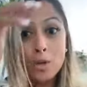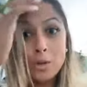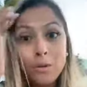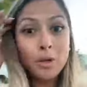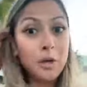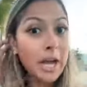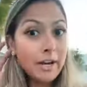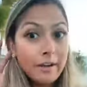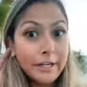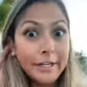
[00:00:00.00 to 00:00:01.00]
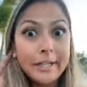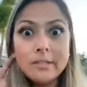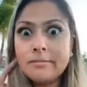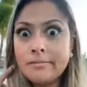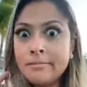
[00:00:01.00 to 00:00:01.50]
new girl Erica,
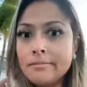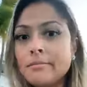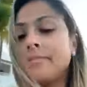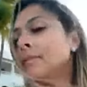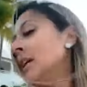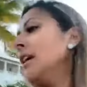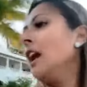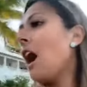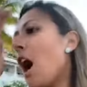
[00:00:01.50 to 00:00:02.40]
hmm,